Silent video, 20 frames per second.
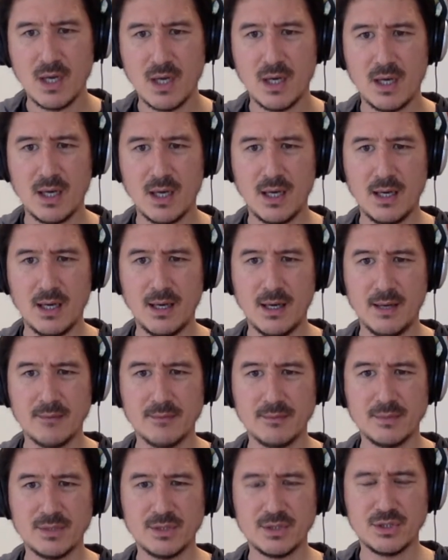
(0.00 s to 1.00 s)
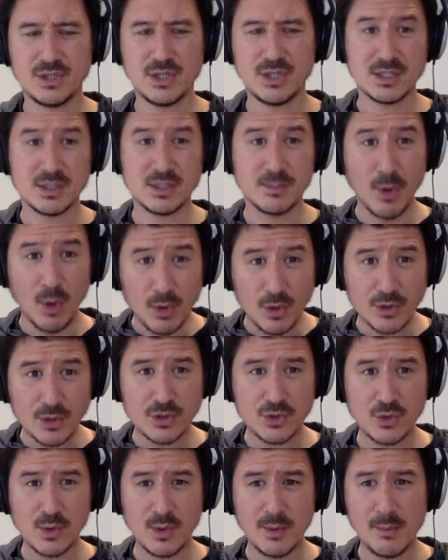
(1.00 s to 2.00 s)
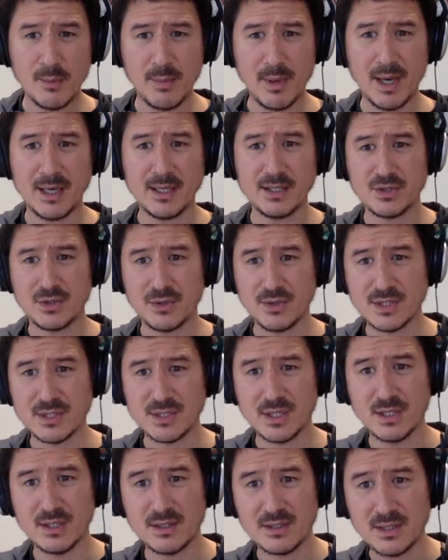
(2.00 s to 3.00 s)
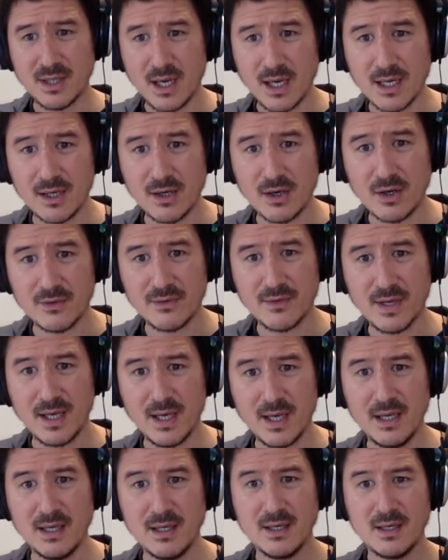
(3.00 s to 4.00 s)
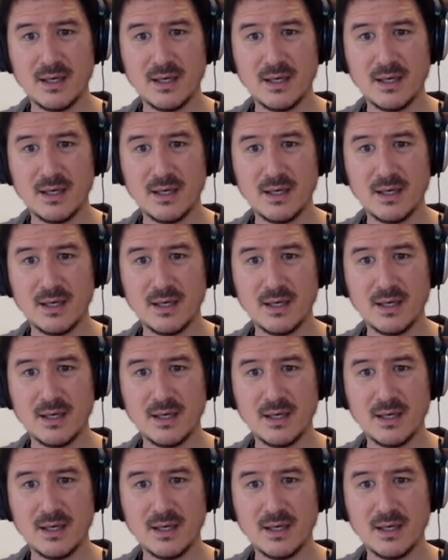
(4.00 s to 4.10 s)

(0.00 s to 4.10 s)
Right. She has spoken to him about it. So there's a dialogue there.